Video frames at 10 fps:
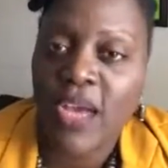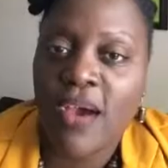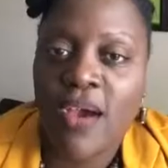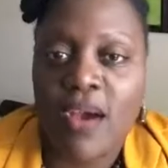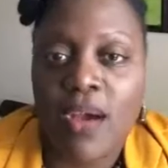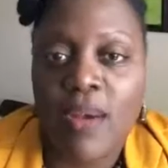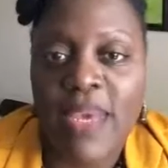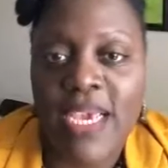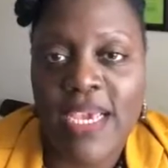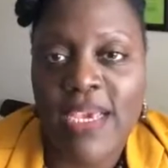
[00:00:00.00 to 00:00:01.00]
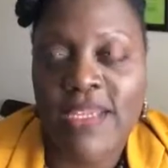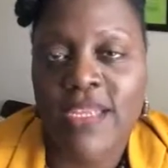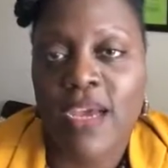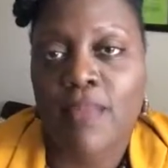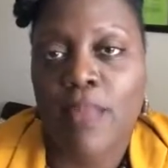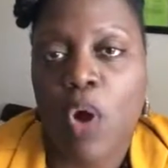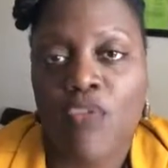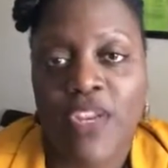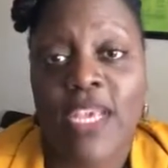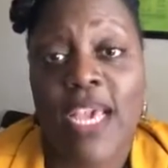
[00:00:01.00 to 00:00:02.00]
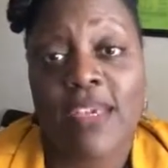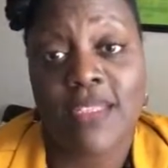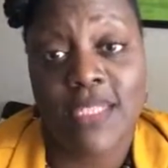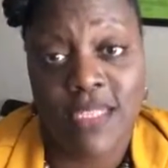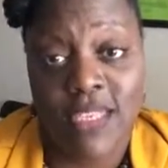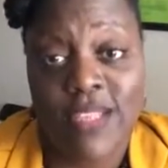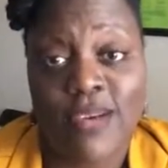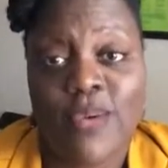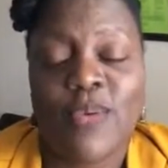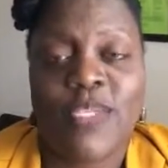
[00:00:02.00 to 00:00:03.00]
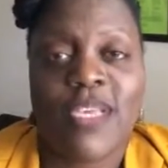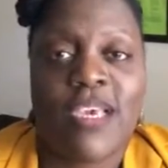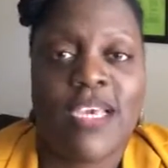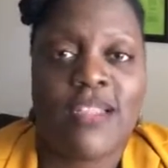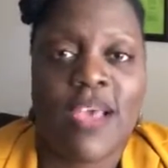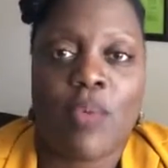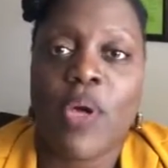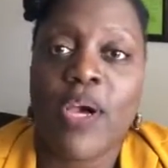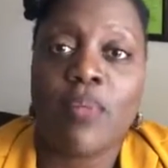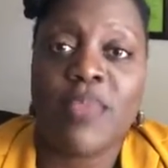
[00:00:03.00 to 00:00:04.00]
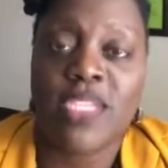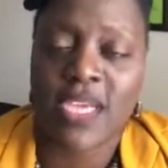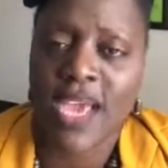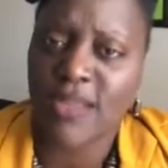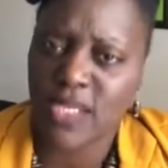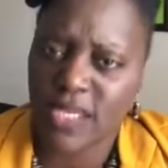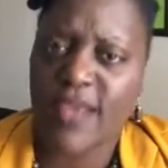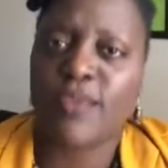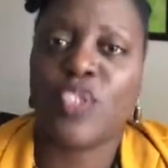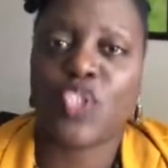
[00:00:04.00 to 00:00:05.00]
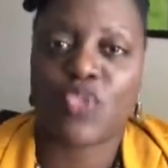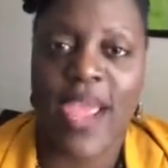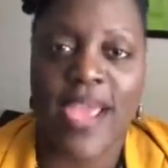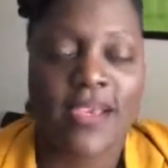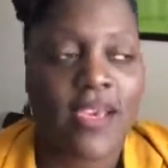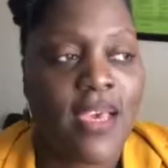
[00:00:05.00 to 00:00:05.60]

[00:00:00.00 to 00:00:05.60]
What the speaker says: and hopefully I can see those, and that will help me to kind of stay on track.